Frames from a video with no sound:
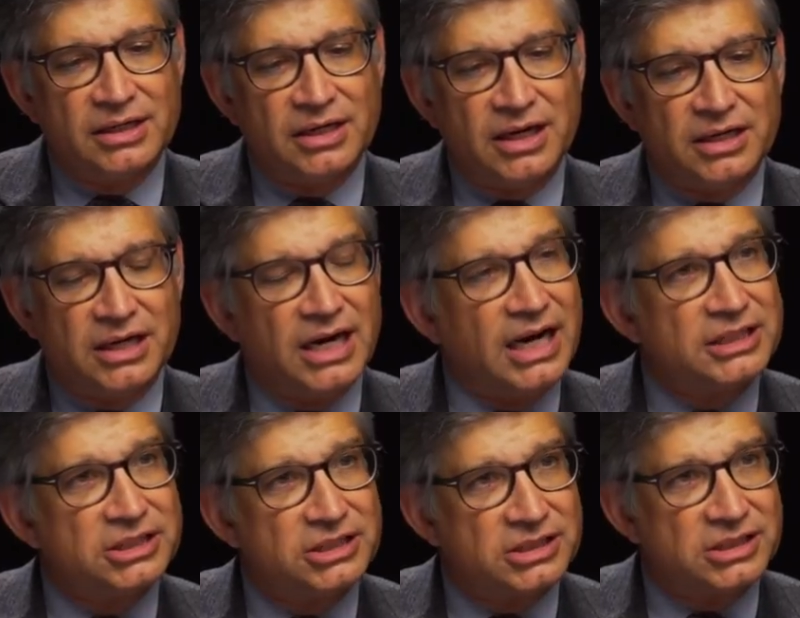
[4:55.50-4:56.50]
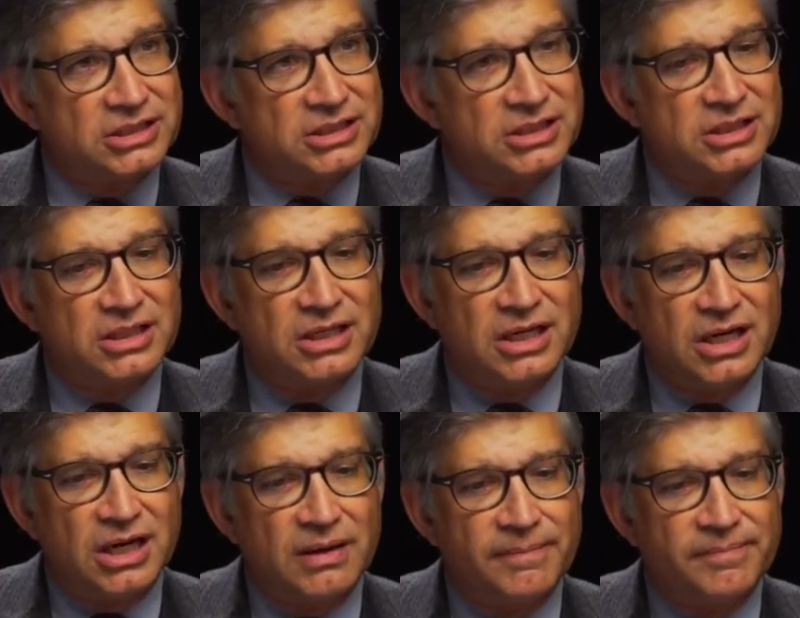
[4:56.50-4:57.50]
unconscious
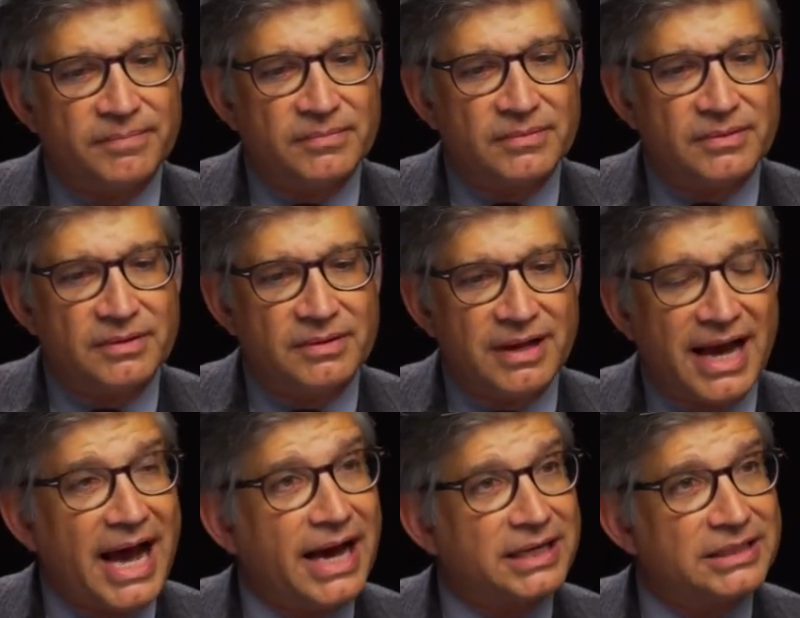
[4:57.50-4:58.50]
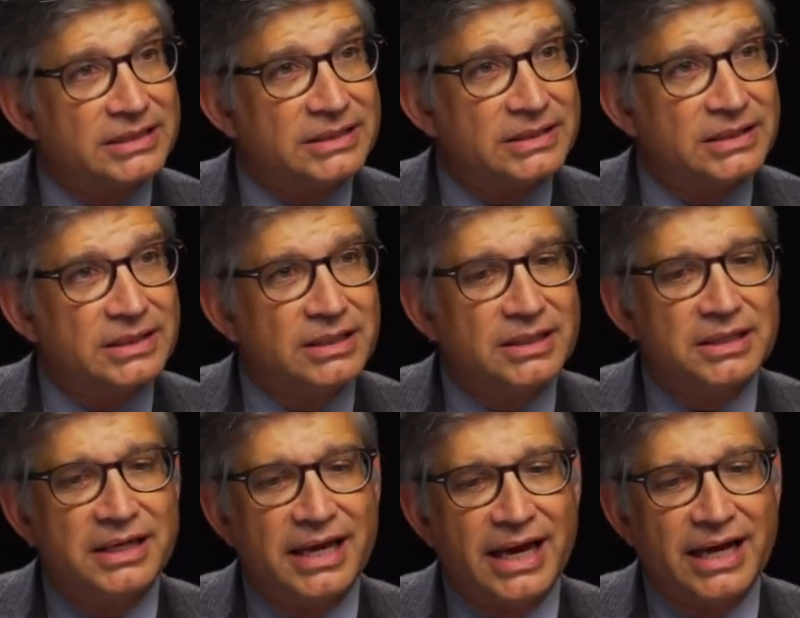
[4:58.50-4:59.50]
um, act
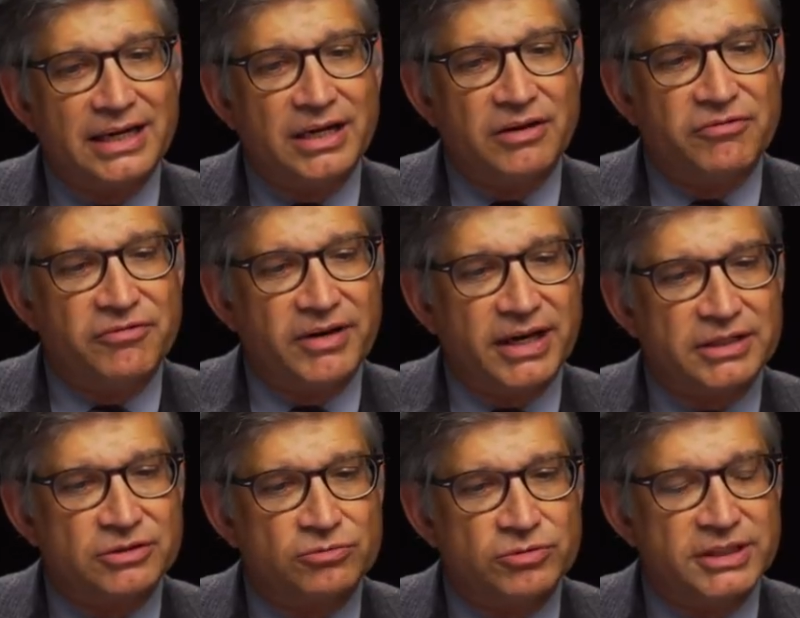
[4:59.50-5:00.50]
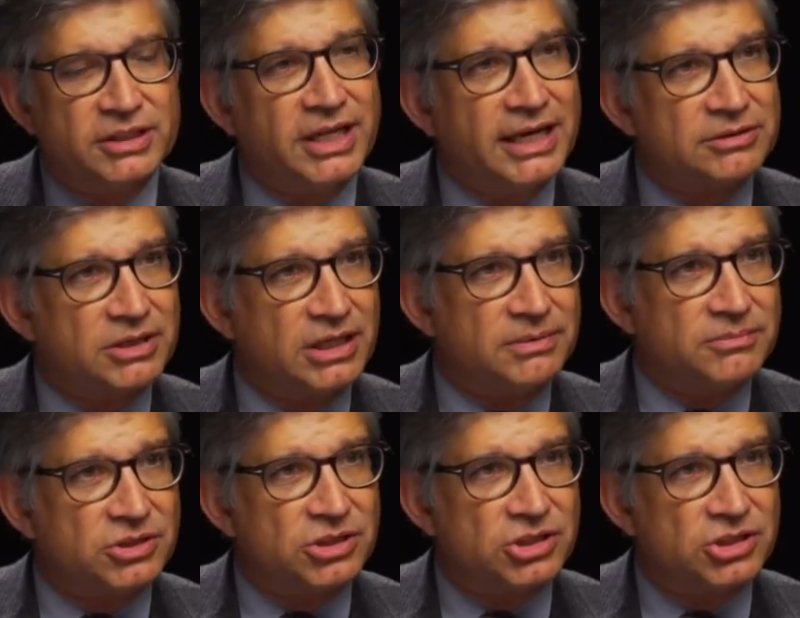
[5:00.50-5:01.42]
can affect real outcomes.